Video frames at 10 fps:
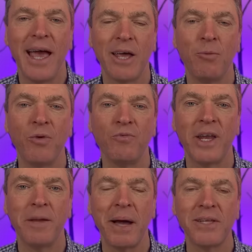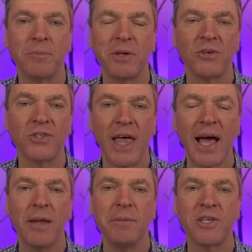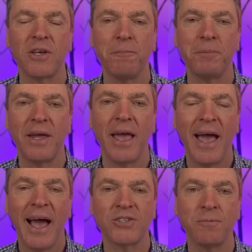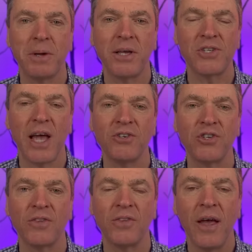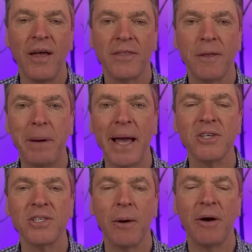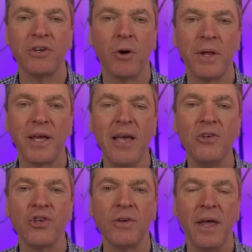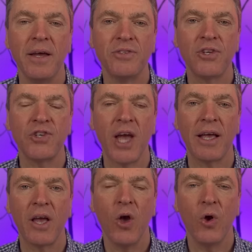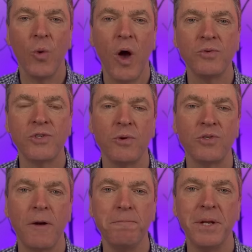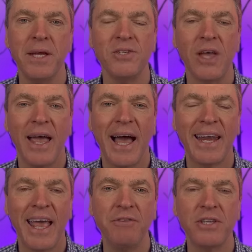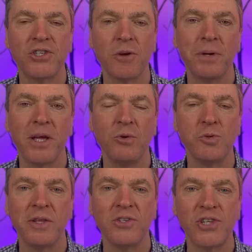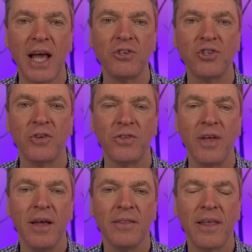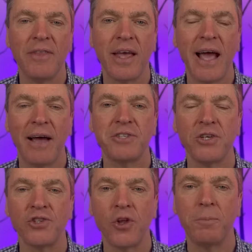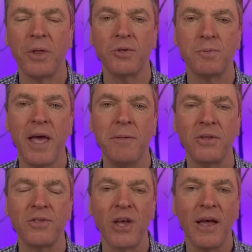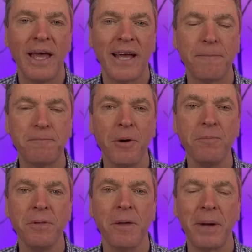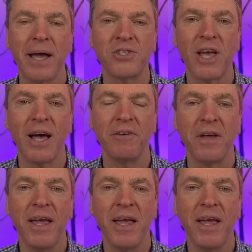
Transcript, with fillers: and it won't really matter because that limited company hasn't been sanctioned the banks now have an obligation to check who owns those companies. And if it's somebody who's been sanctioned, then they have to stop those payments. And the problem that banks have